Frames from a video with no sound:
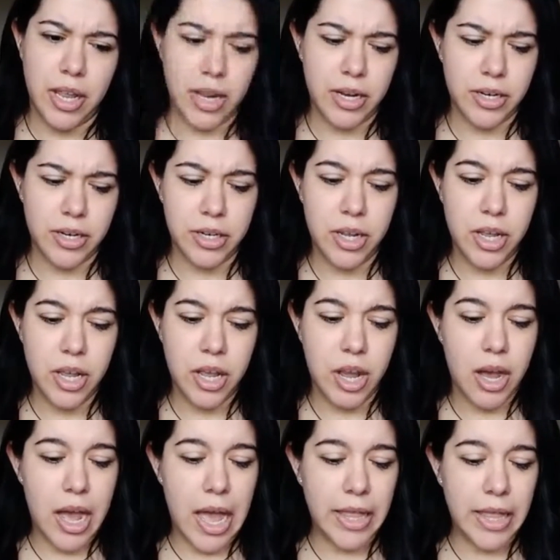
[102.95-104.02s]
And
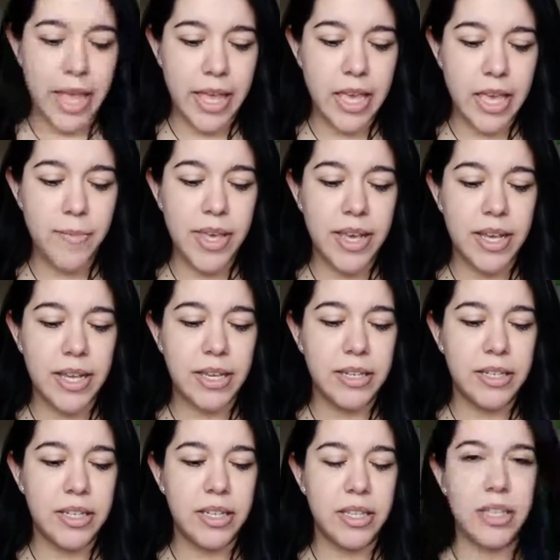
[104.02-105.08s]
I like it
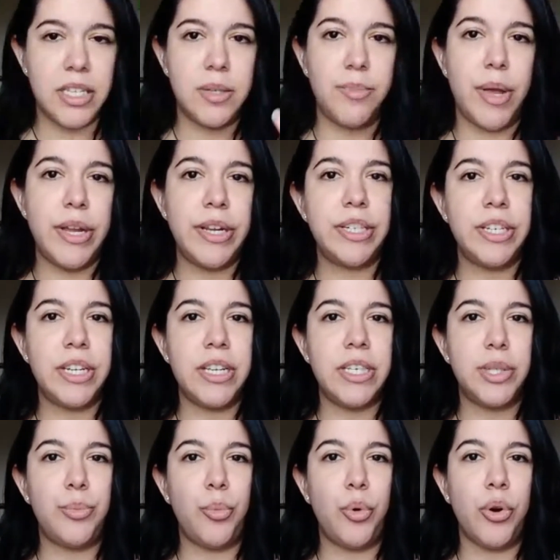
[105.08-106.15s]
because the sponge
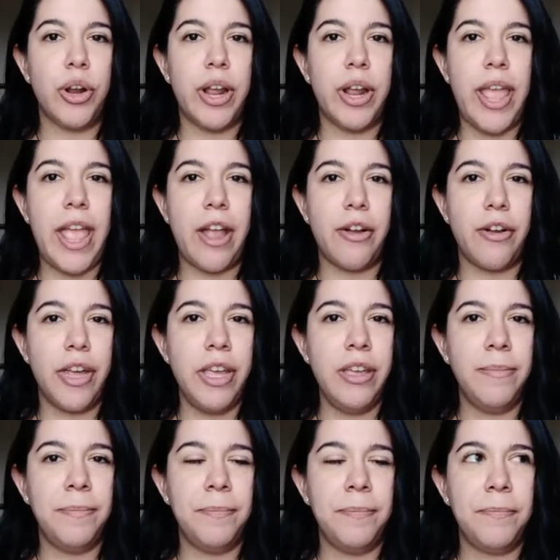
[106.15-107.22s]
is more
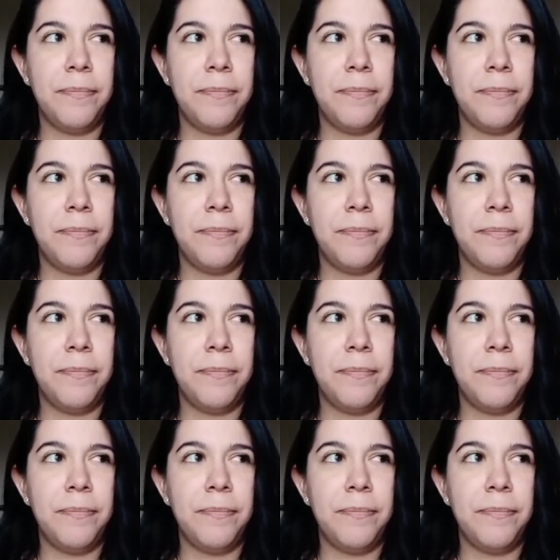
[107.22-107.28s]
airy